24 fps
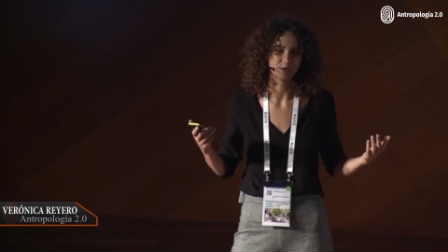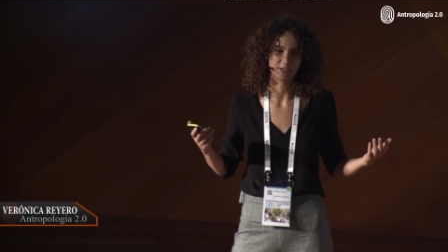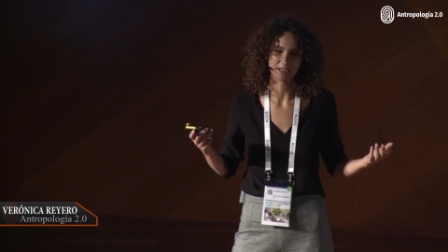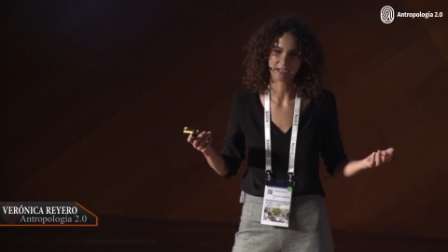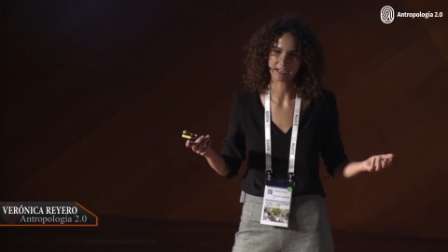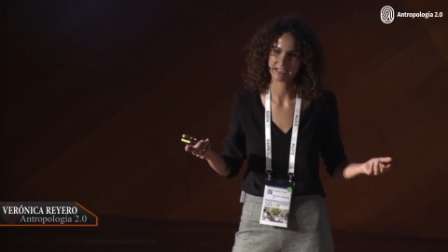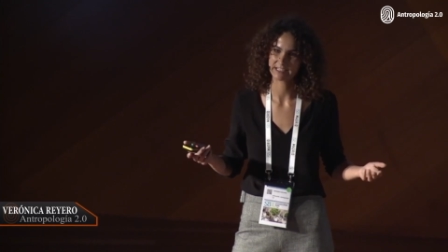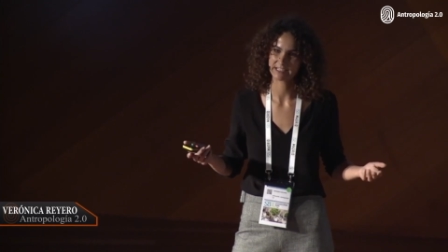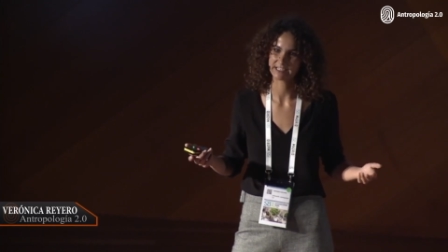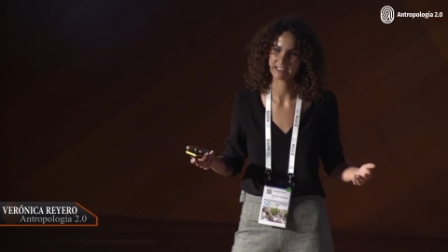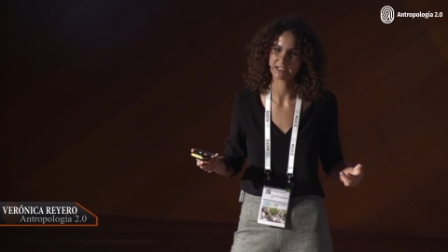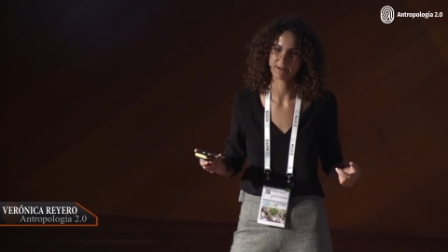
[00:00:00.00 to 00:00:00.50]
in
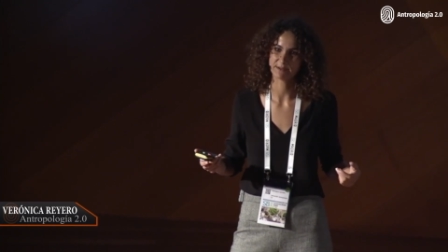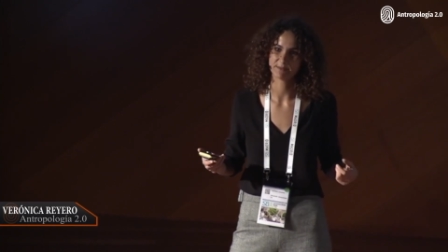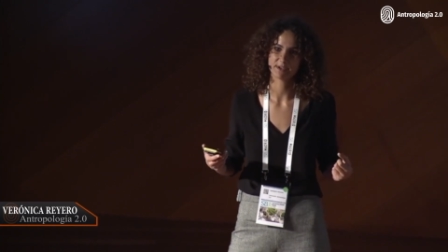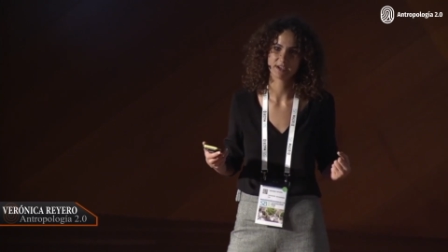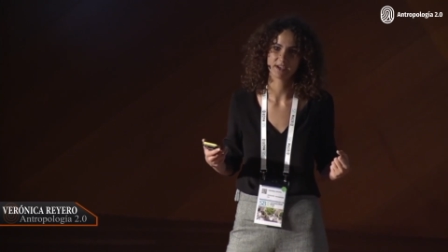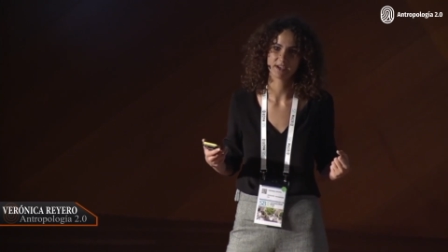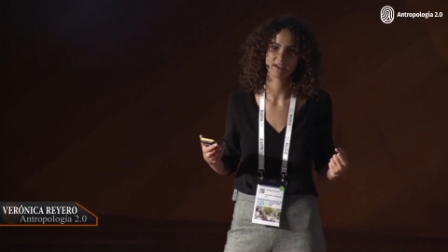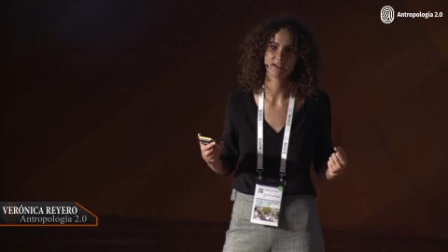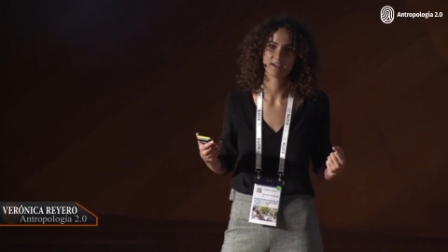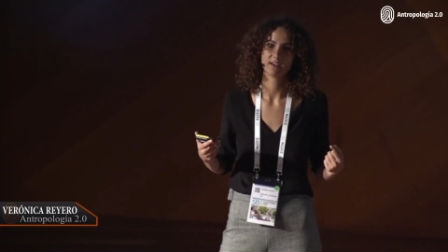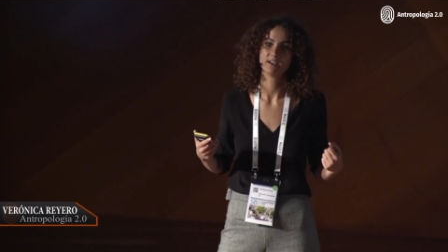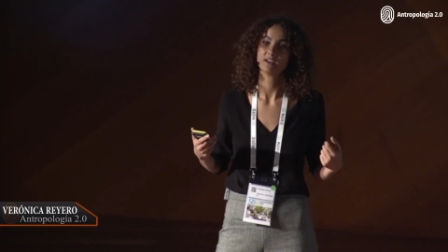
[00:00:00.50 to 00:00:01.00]

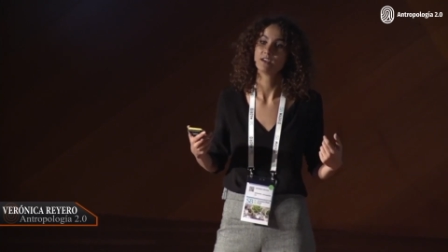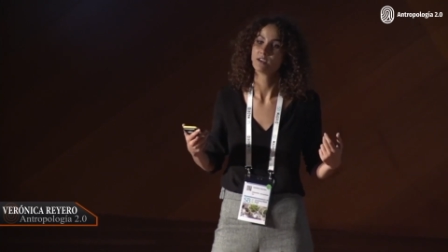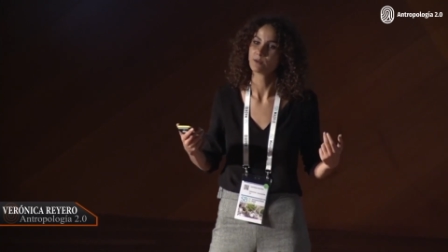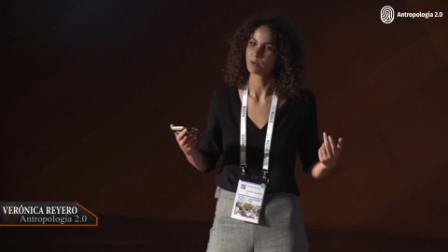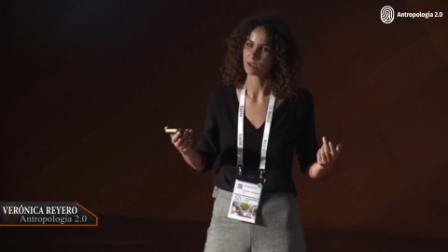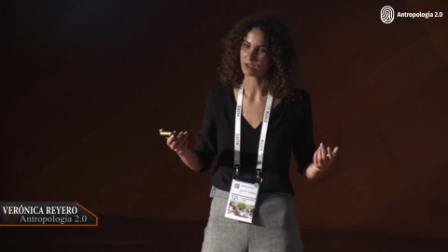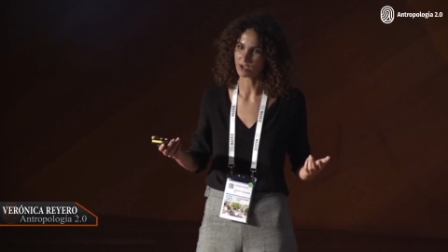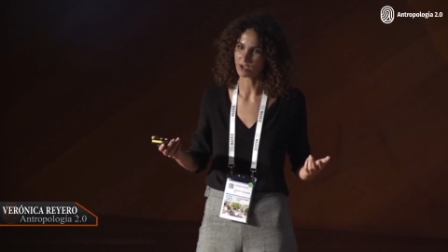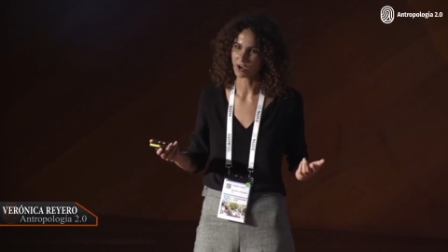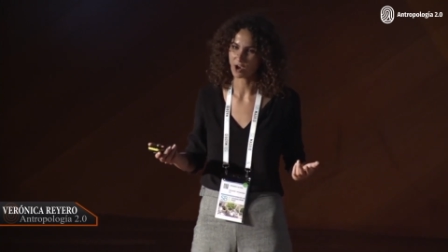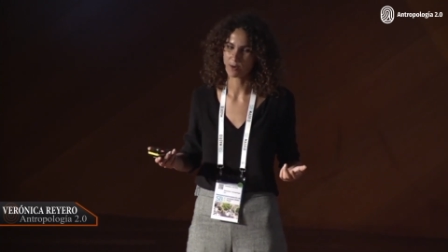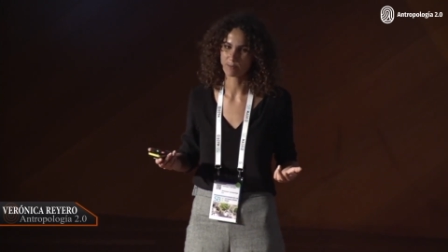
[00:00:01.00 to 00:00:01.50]
academia, in
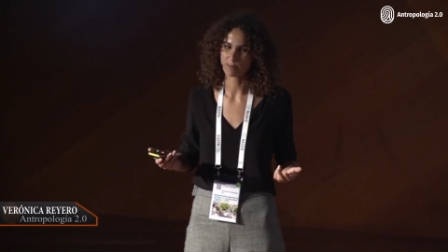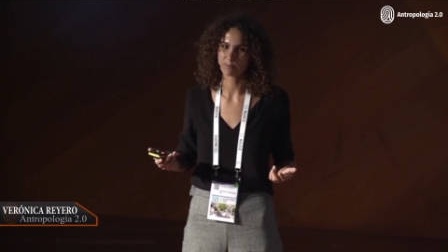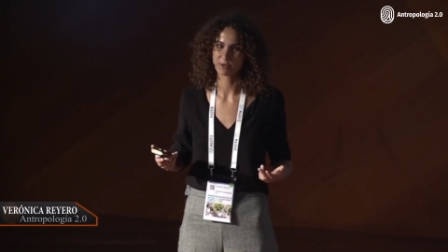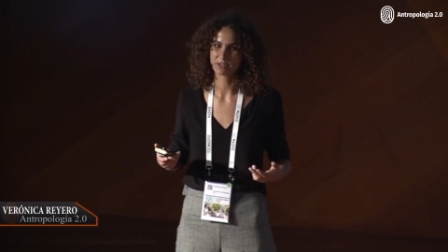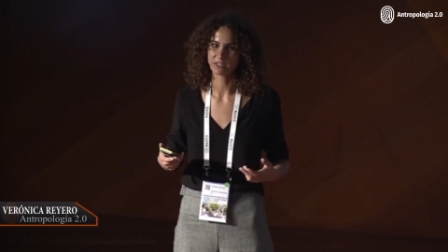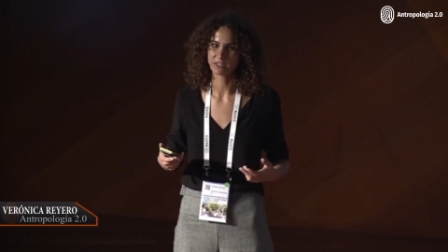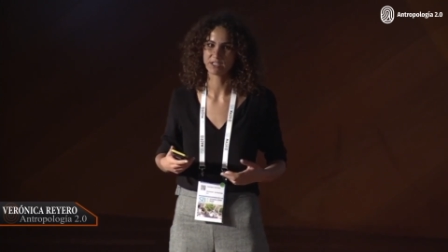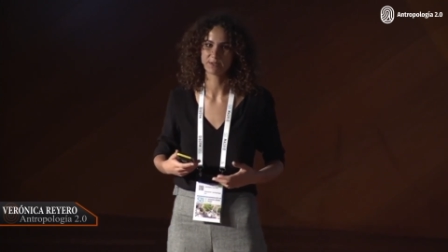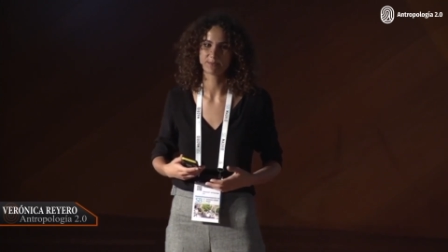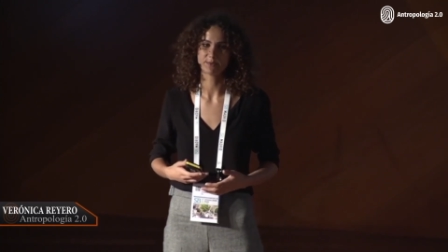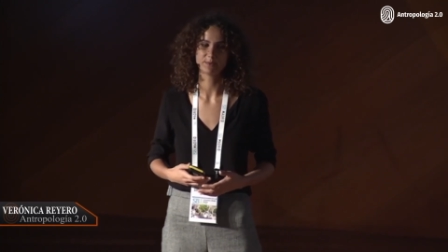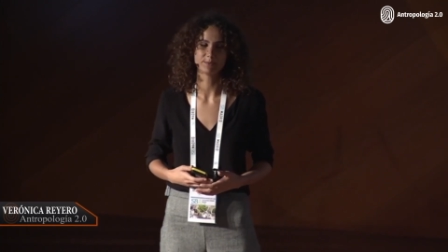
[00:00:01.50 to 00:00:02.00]

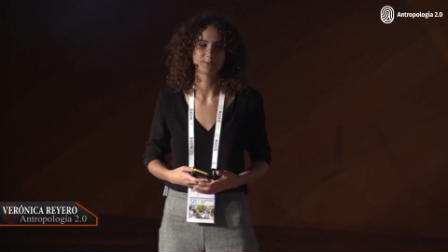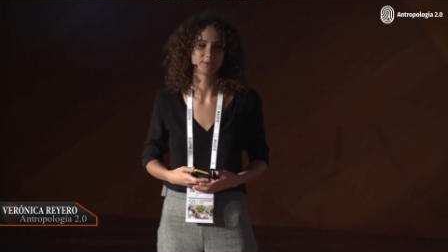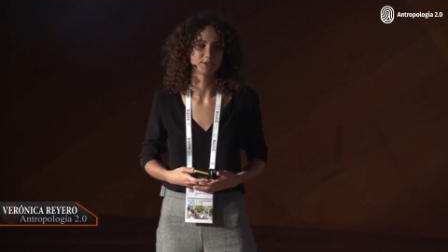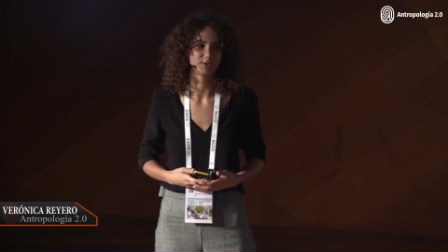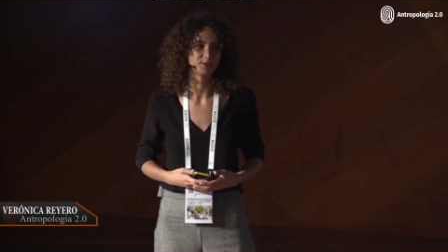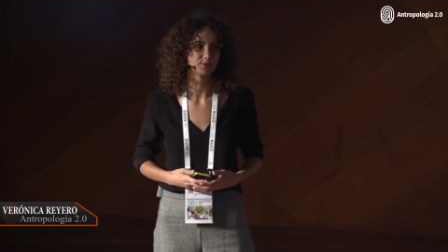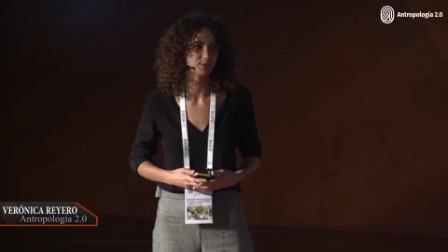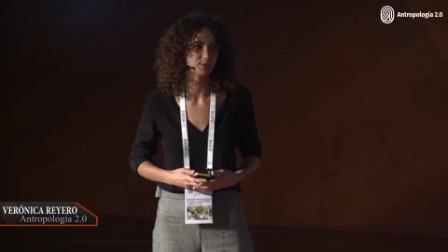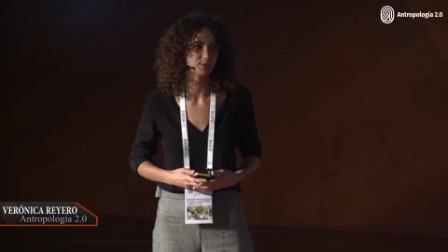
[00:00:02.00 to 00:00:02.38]
companies, people do